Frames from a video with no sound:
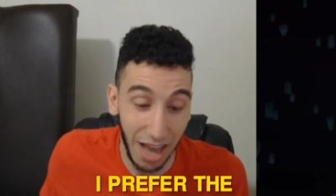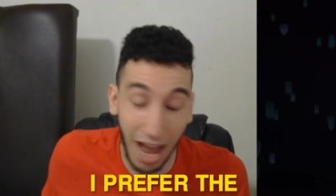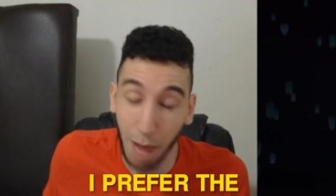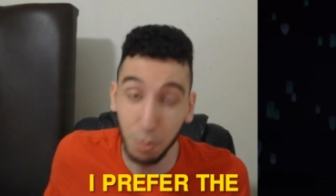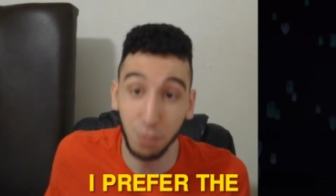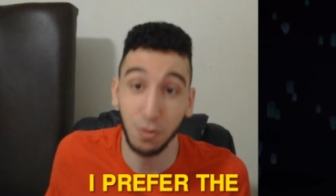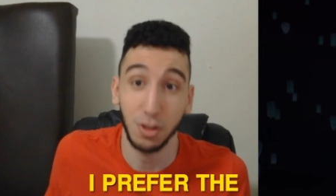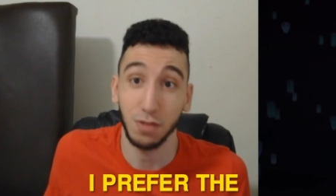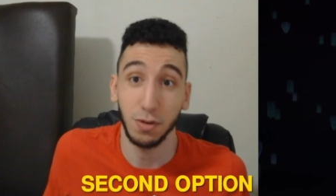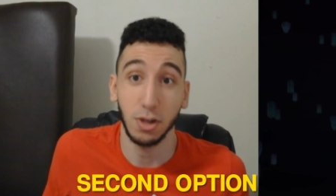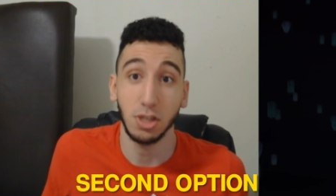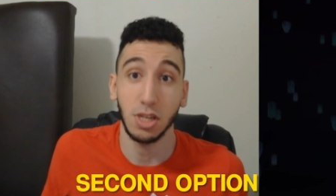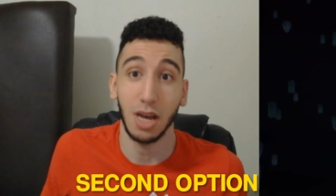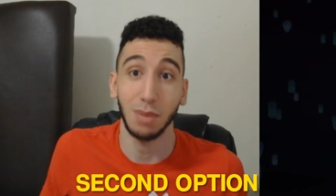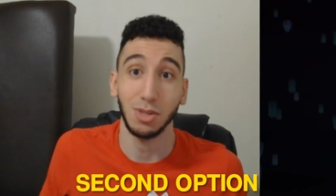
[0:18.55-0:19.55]
I prefer the
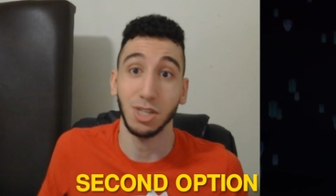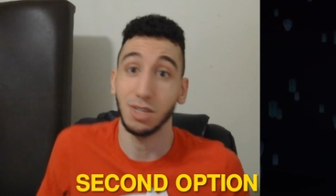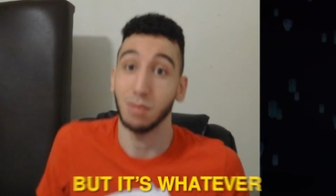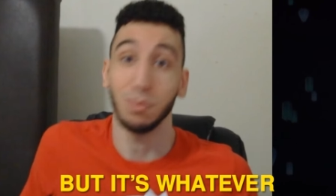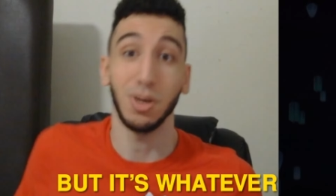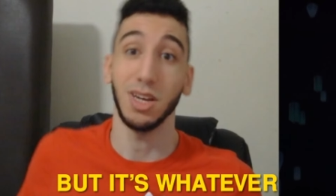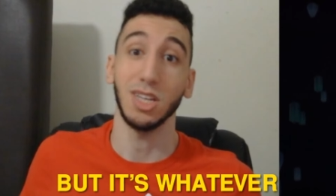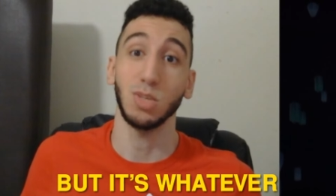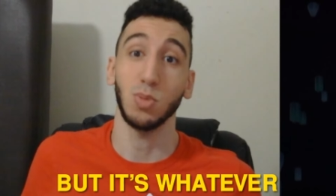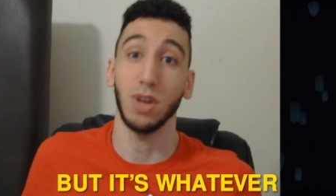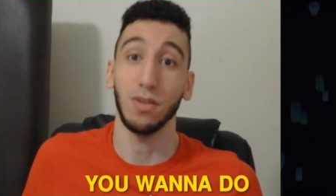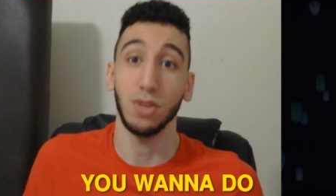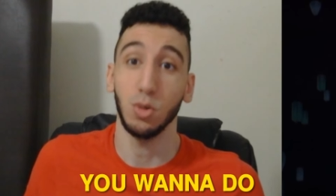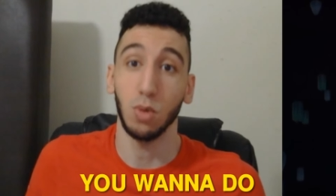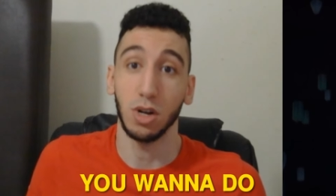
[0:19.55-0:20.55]
second option, but it's whatever you want to